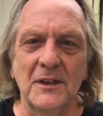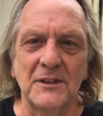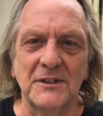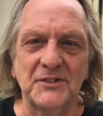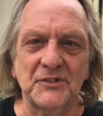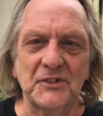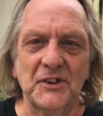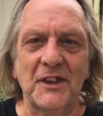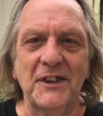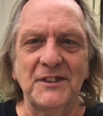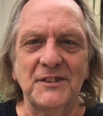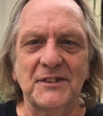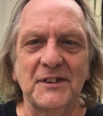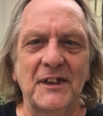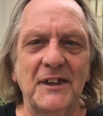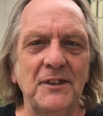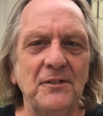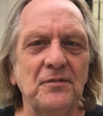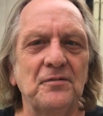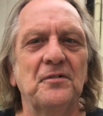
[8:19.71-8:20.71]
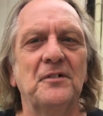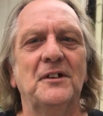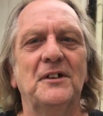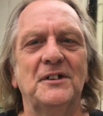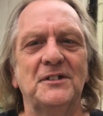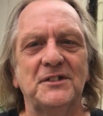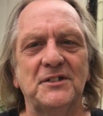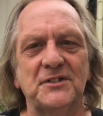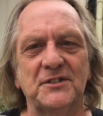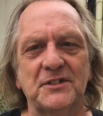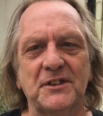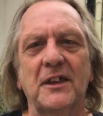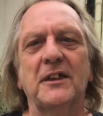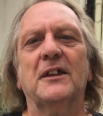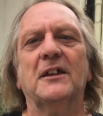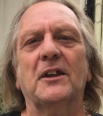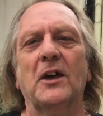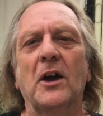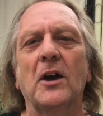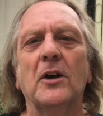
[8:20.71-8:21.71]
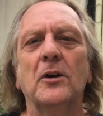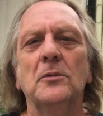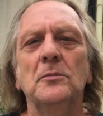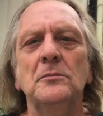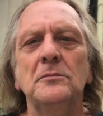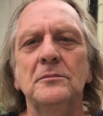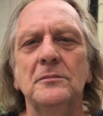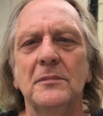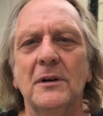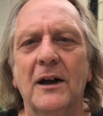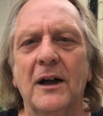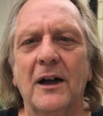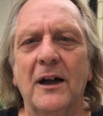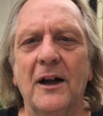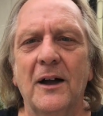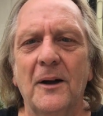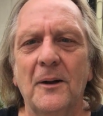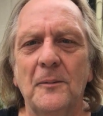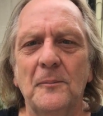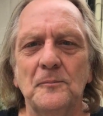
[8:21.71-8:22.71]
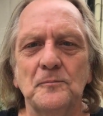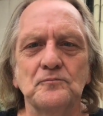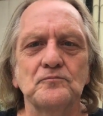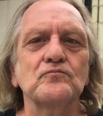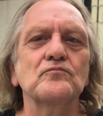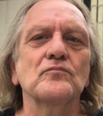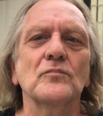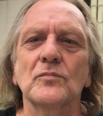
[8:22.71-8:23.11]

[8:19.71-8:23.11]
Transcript: stay safe stay at home um,